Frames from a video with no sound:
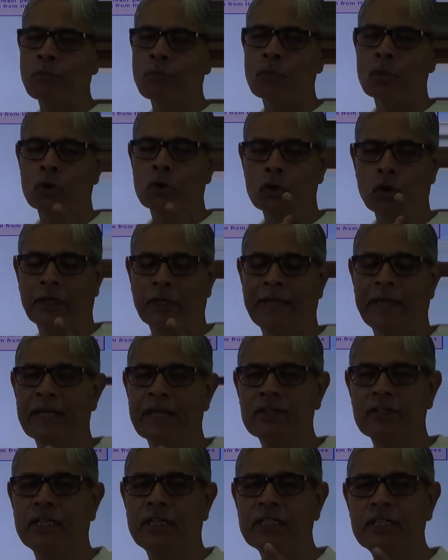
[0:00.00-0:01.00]
So
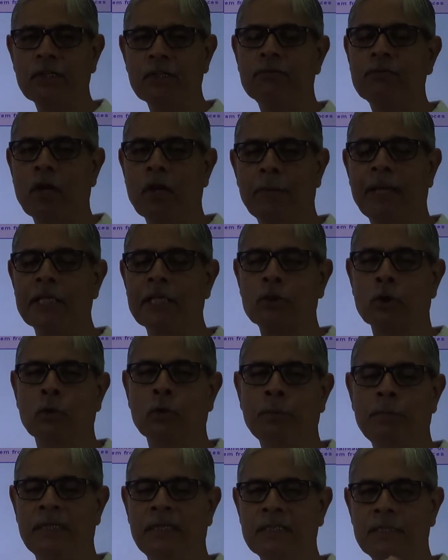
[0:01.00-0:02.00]
cash received from HO
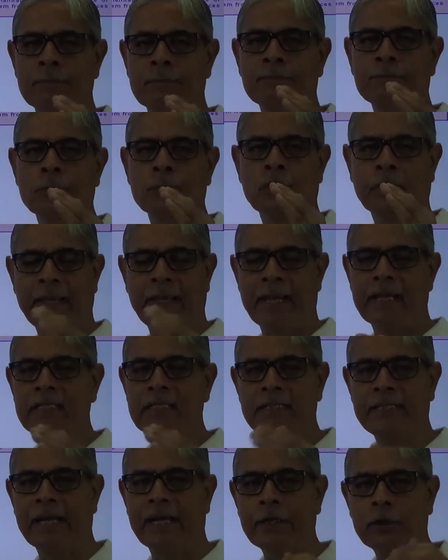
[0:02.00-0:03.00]
means cash
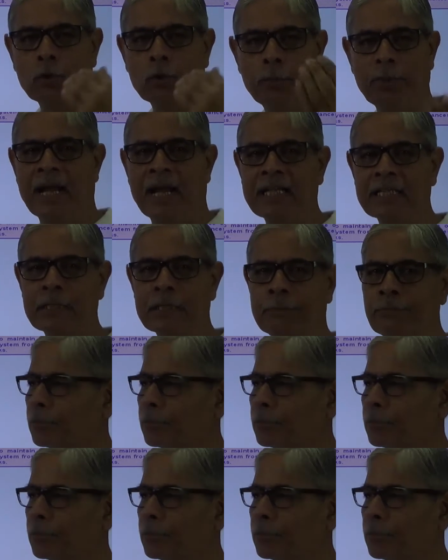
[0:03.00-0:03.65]
sent to branch.